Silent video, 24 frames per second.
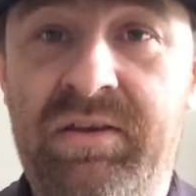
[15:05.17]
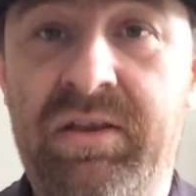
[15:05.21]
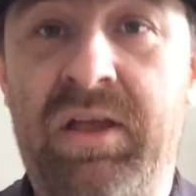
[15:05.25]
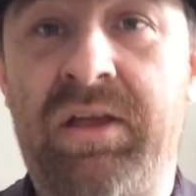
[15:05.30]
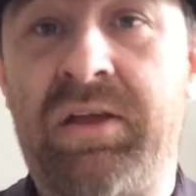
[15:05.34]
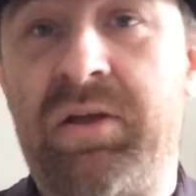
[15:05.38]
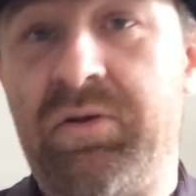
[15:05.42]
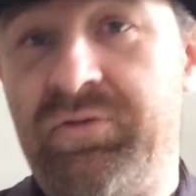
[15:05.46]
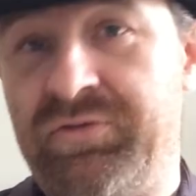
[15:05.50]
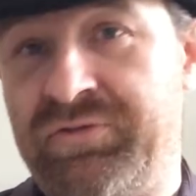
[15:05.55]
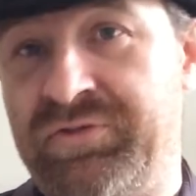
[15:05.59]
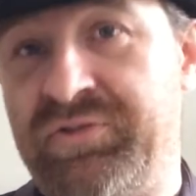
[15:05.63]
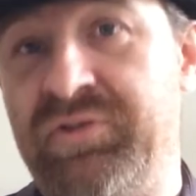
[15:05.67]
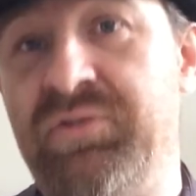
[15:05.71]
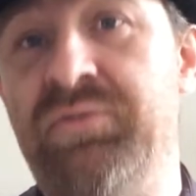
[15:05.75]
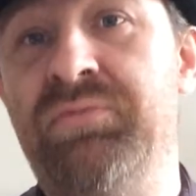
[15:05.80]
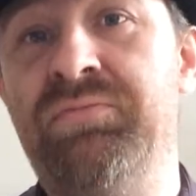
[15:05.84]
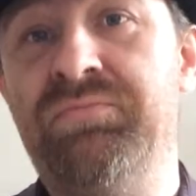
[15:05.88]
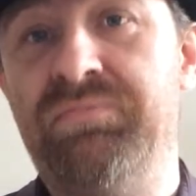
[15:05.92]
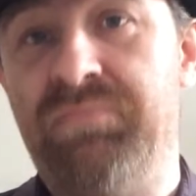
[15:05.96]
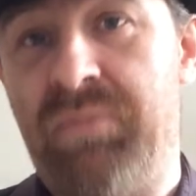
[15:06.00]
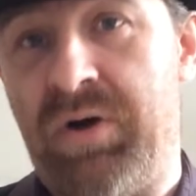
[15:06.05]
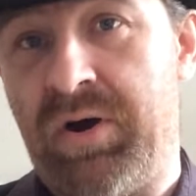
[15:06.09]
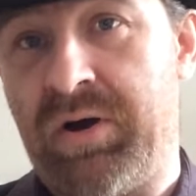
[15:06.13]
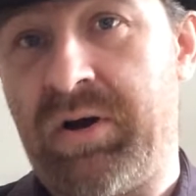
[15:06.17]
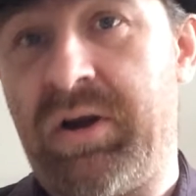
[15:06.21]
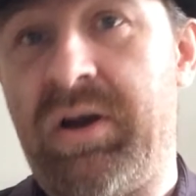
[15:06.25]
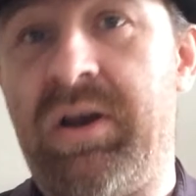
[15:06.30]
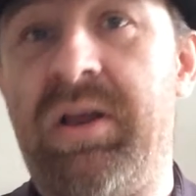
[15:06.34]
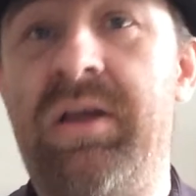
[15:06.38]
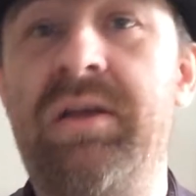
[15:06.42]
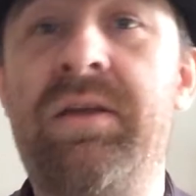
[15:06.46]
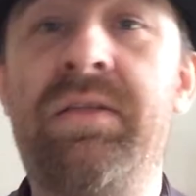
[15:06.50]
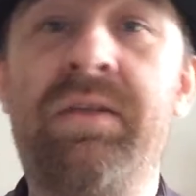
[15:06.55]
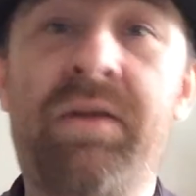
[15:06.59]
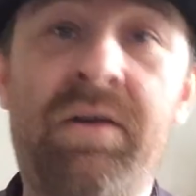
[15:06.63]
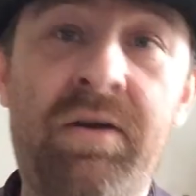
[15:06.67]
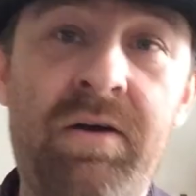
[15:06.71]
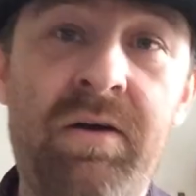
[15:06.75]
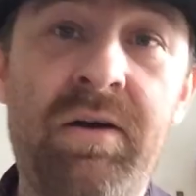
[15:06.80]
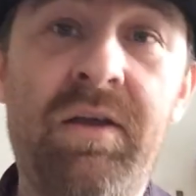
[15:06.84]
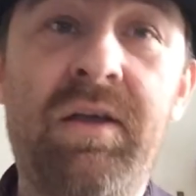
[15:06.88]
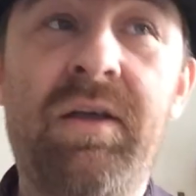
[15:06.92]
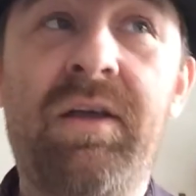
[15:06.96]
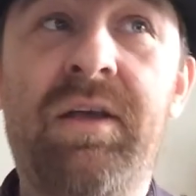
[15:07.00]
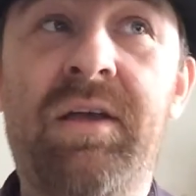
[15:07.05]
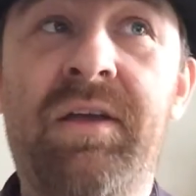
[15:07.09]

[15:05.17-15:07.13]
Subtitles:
That goes through marketing, and there are